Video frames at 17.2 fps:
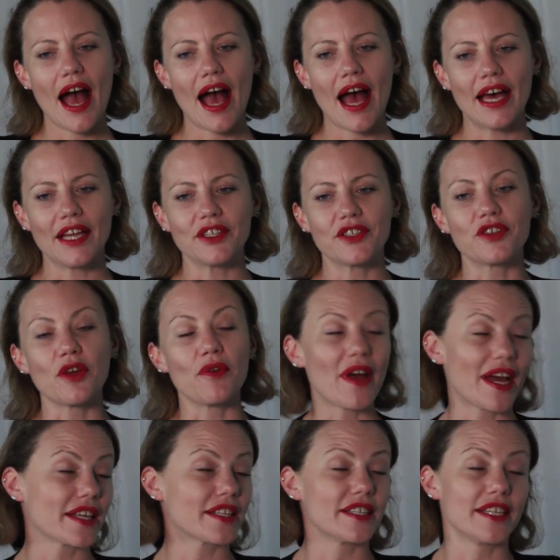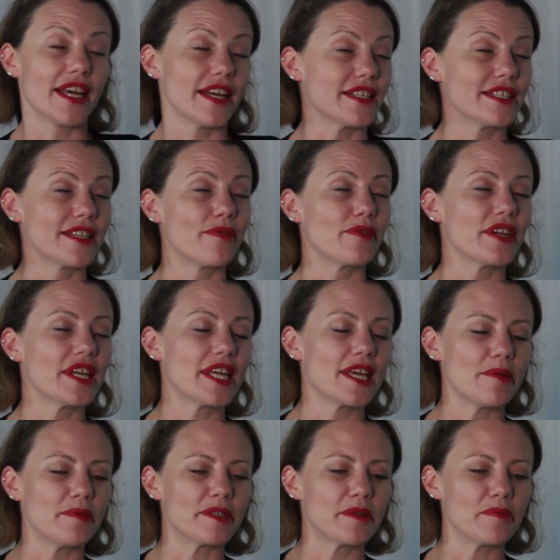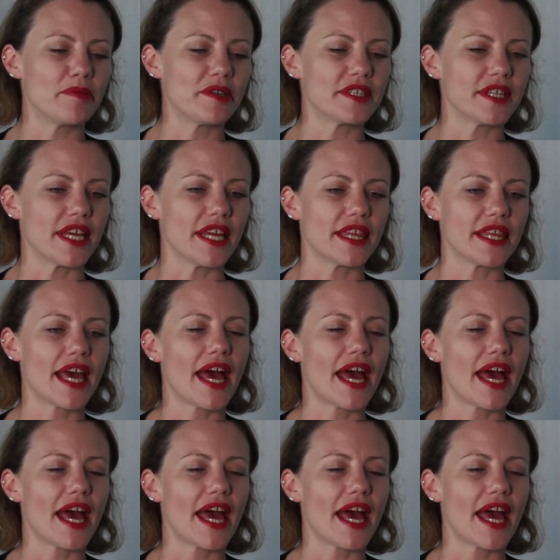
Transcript: And so that, yeah, definitely keeps him busy.